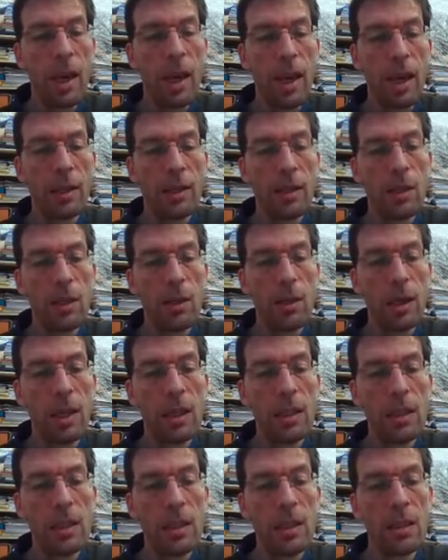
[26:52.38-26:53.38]
And
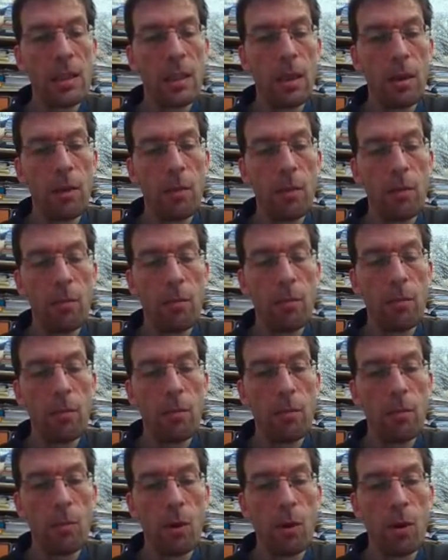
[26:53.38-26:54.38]
it's
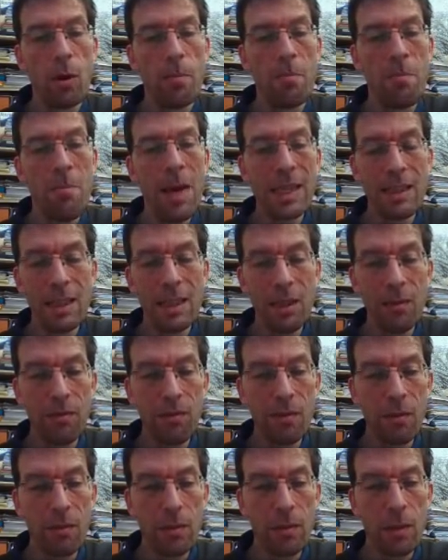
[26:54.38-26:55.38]
more
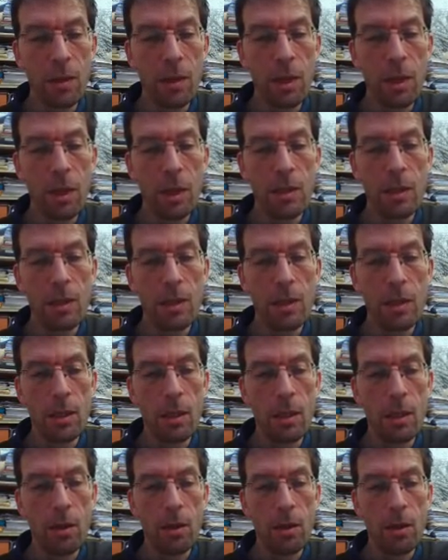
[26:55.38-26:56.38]
massive. It's
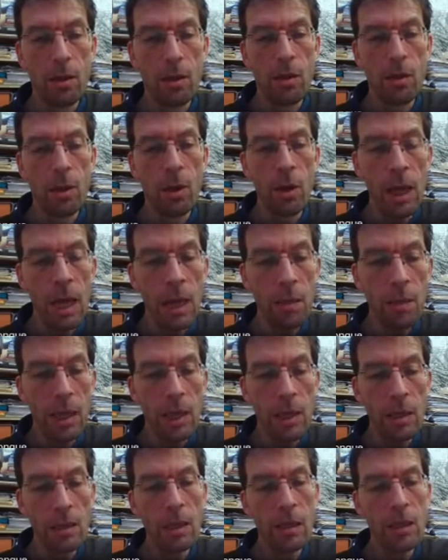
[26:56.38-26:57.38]

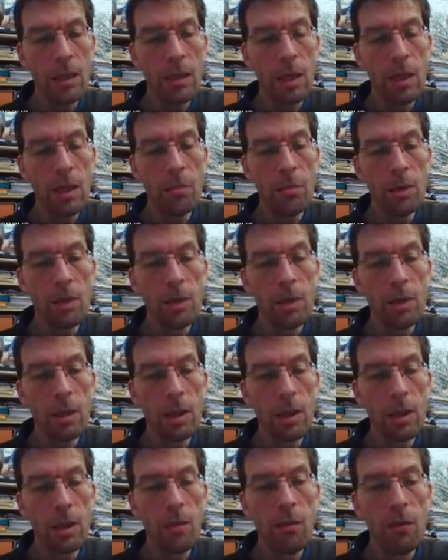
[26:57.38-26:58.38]
non-laminated sediments
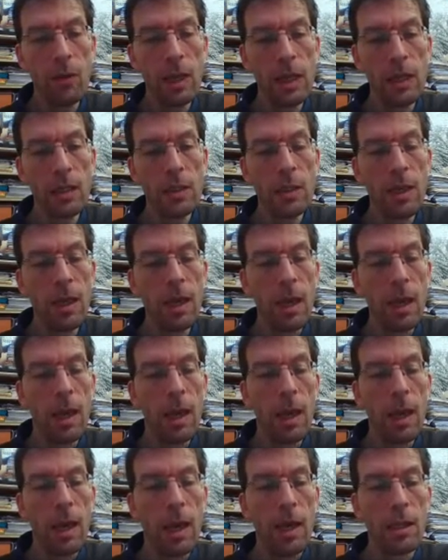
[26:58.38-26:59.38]
in the field,
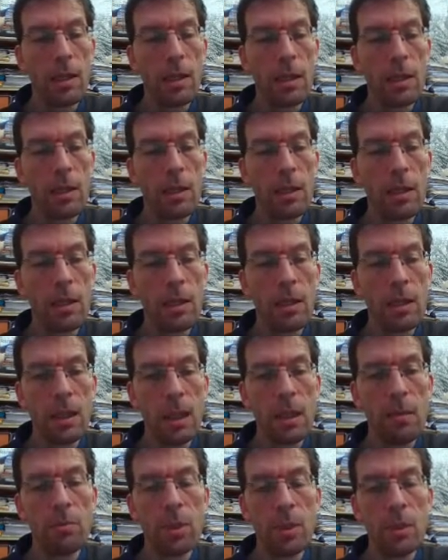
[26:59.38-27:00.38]
and it
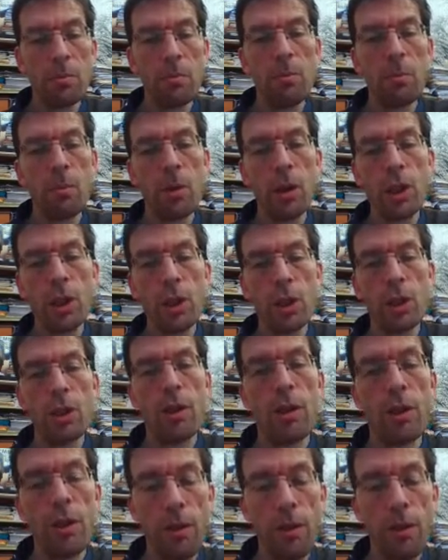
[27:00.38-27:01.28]
seems much